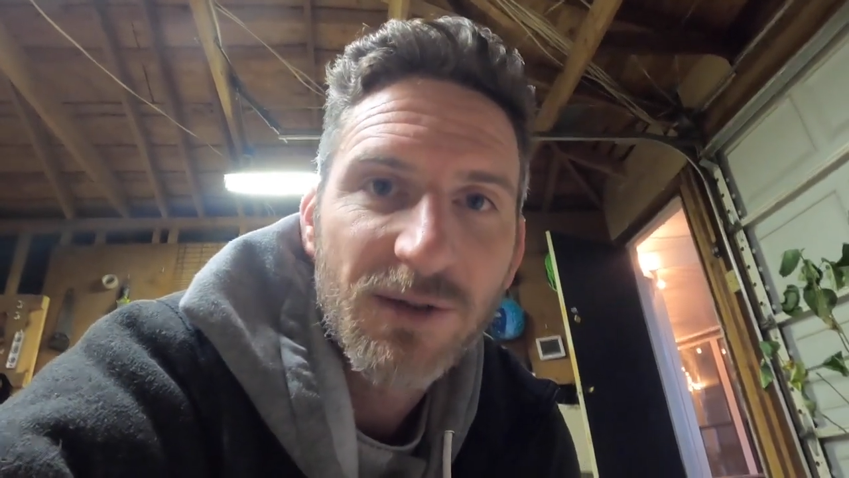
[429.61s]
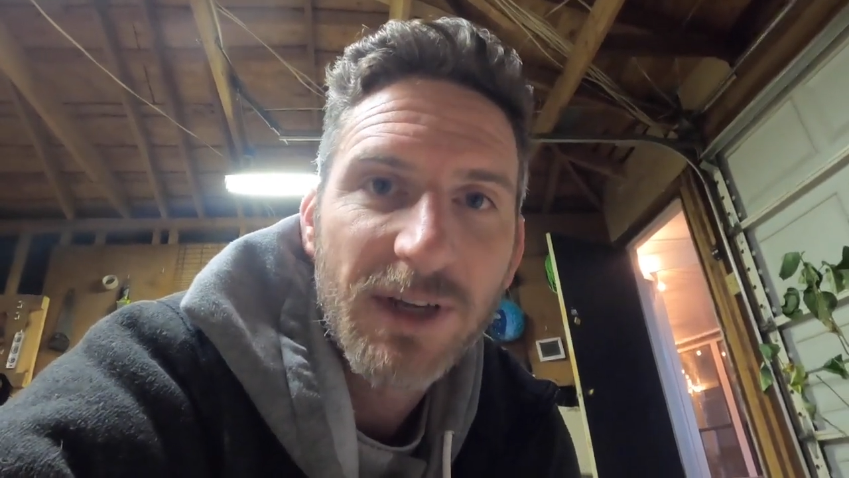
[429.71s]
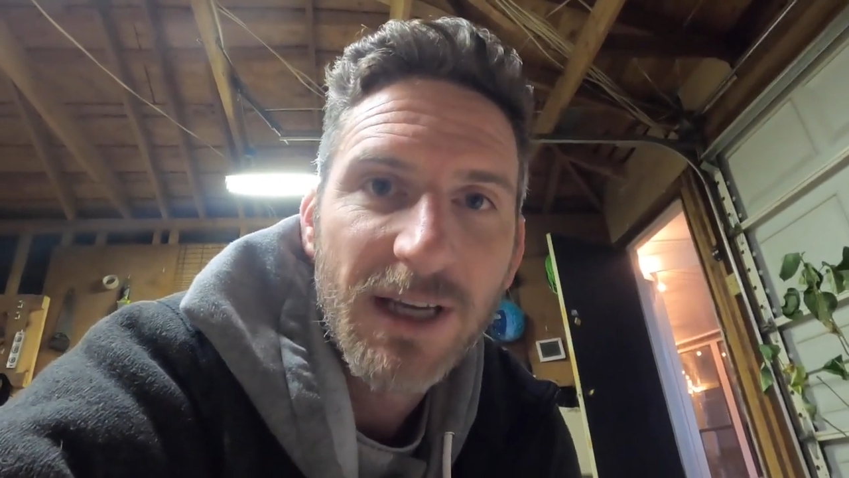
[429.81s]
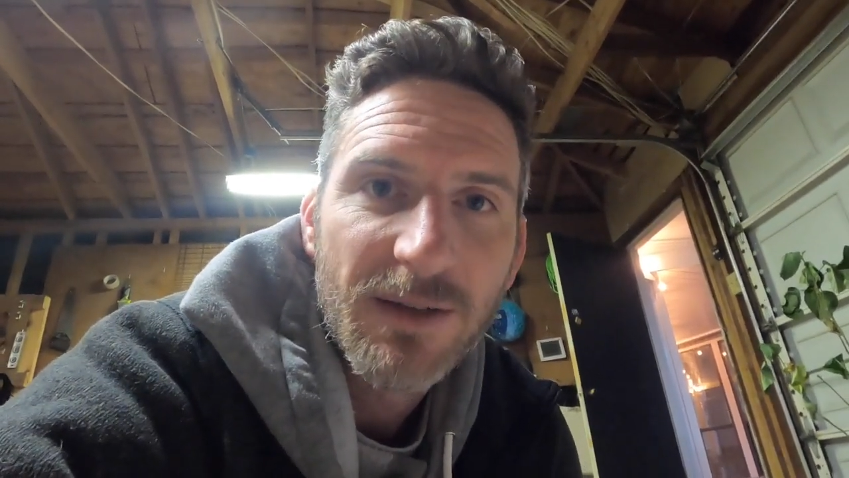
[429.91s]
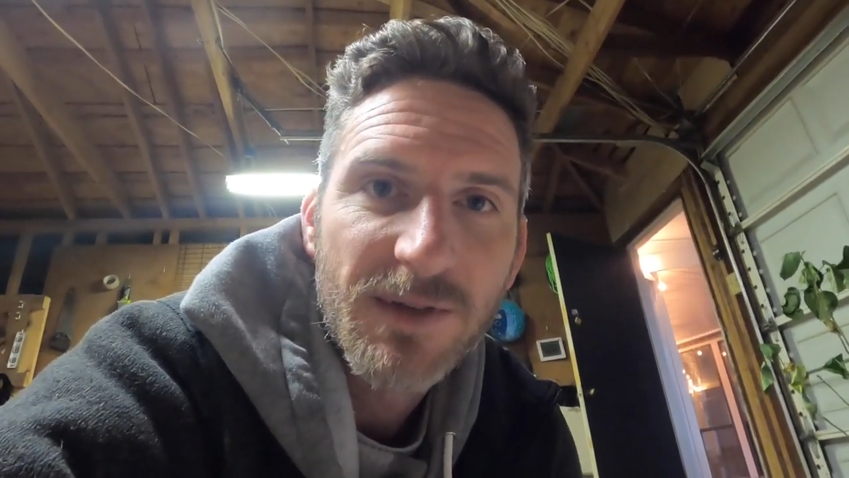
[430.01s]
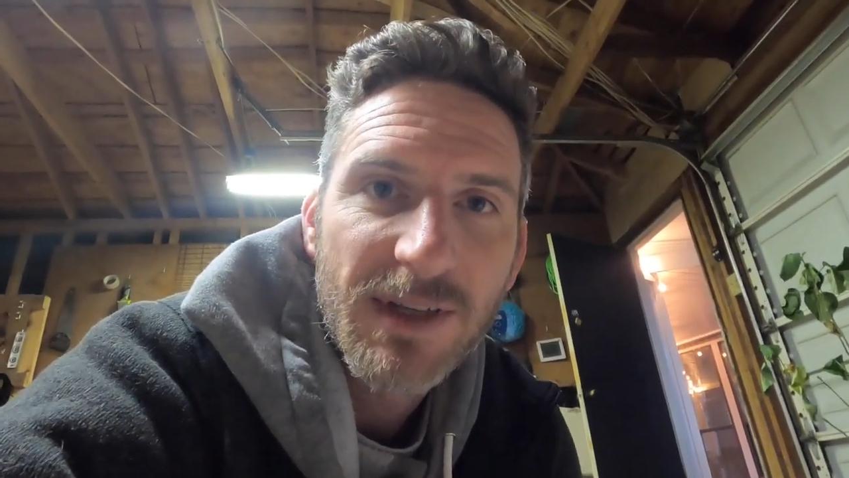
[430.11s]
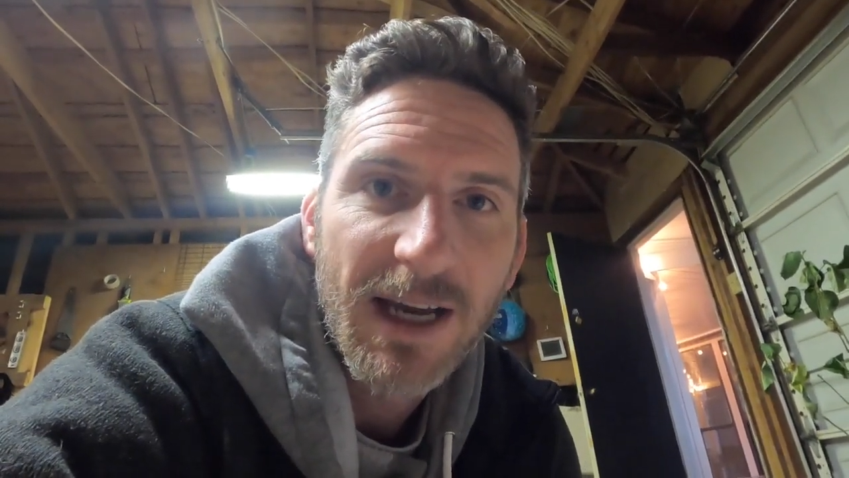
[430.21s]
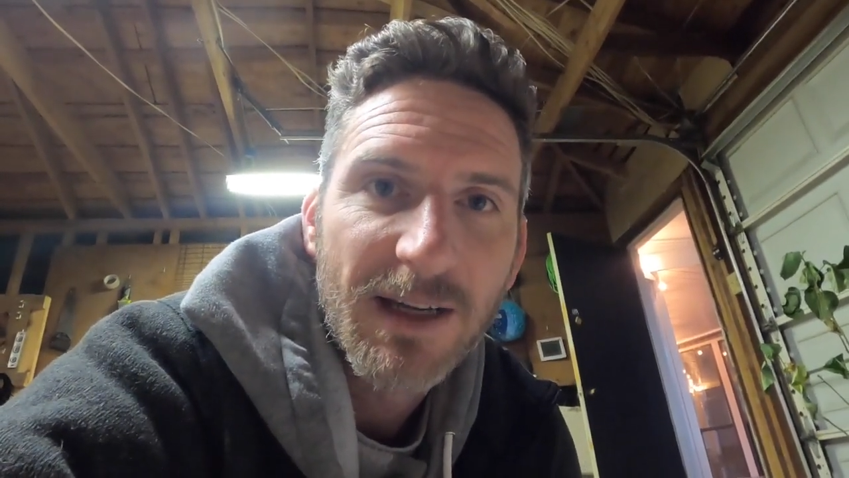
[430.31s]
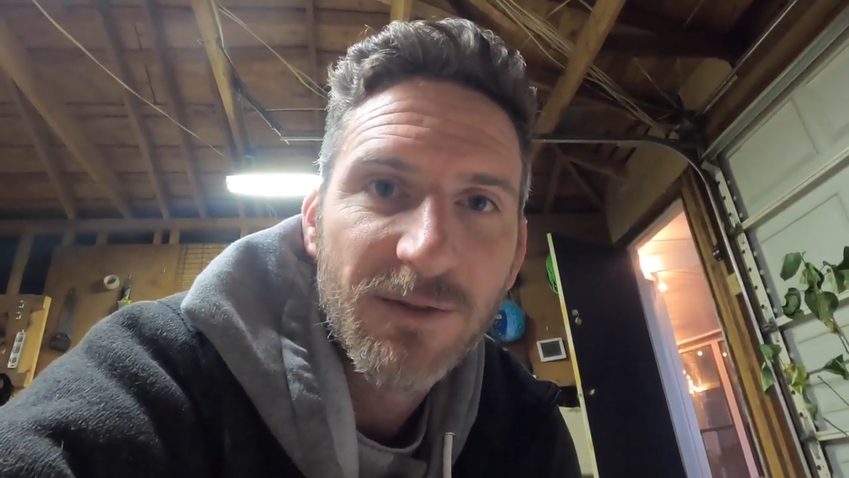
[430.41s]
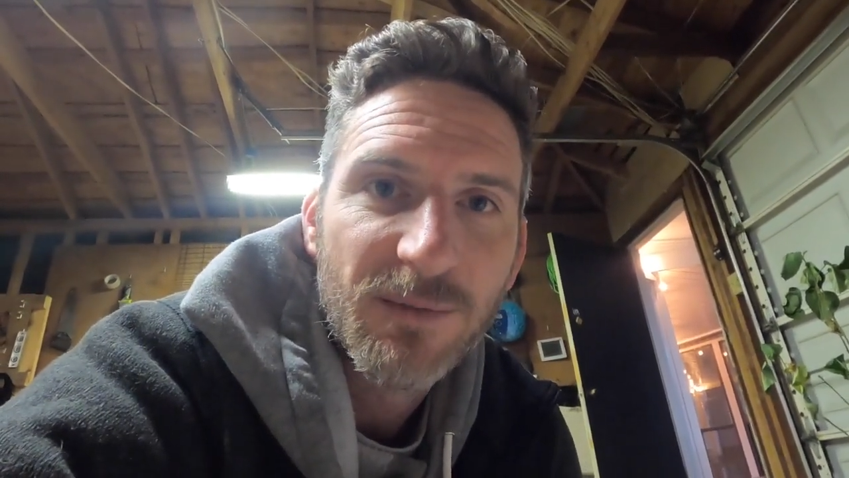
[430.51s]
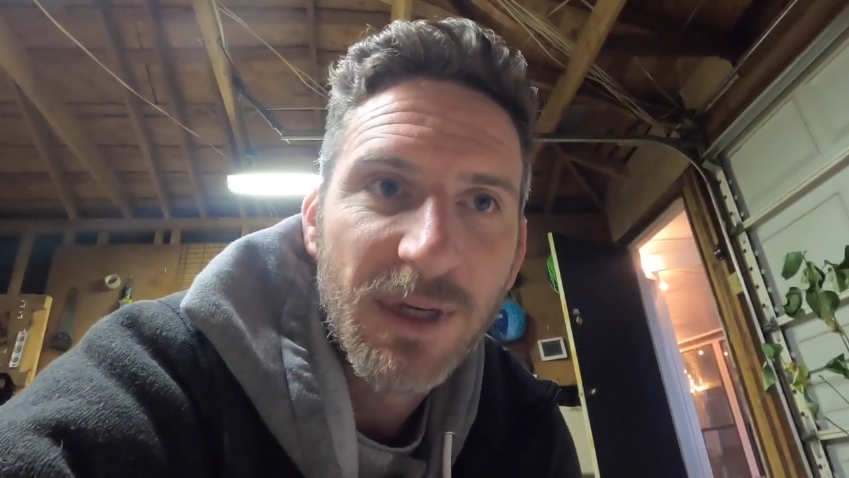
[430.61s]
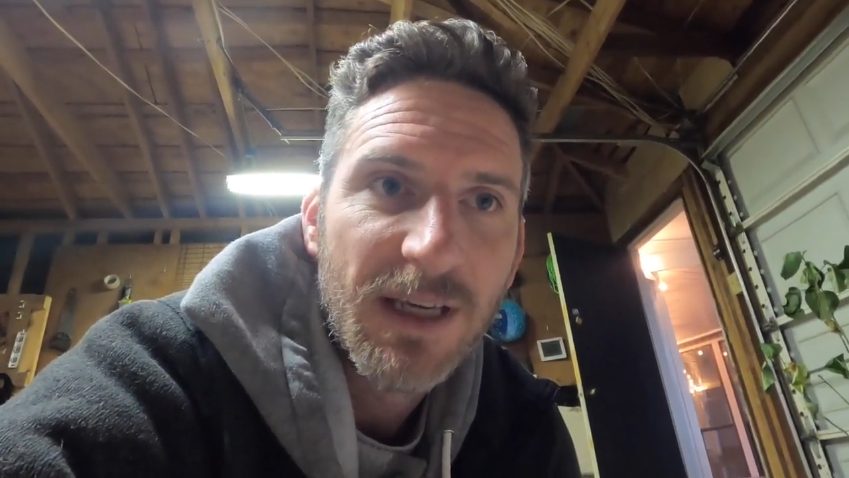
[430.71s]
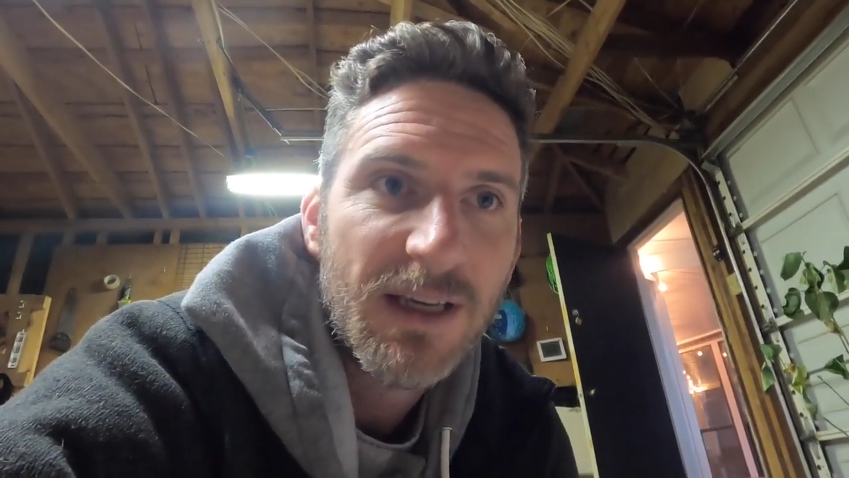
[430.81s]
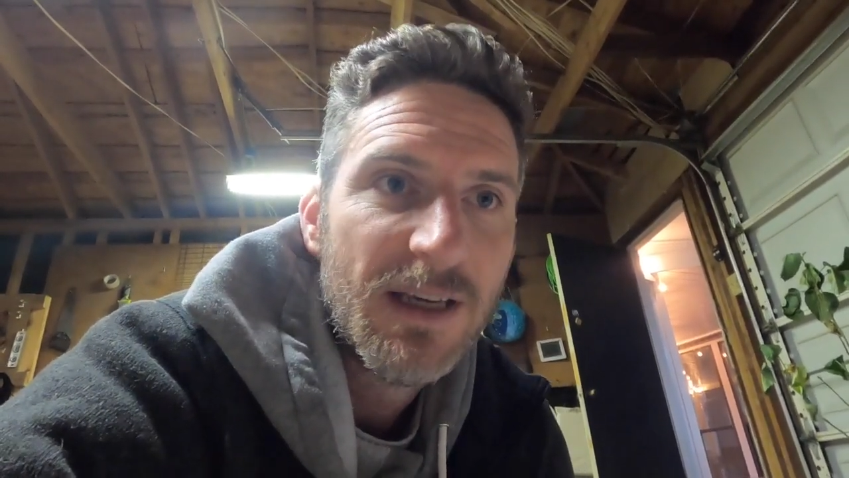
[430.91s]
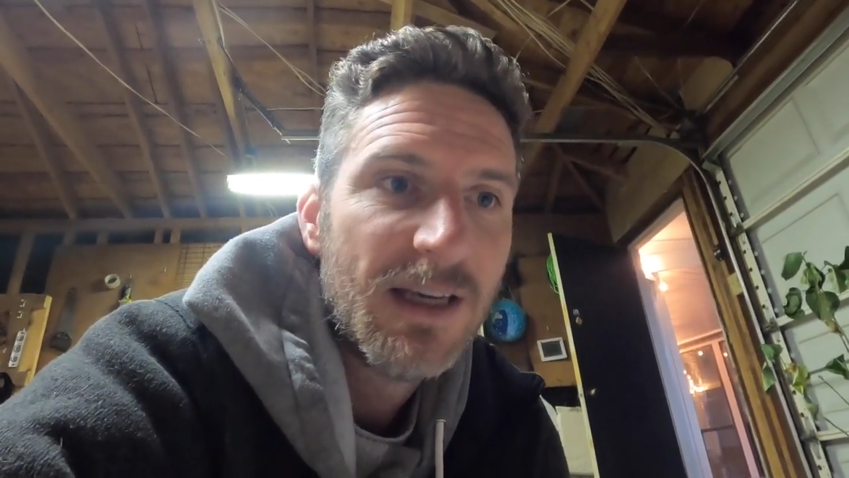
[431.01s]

creative side of me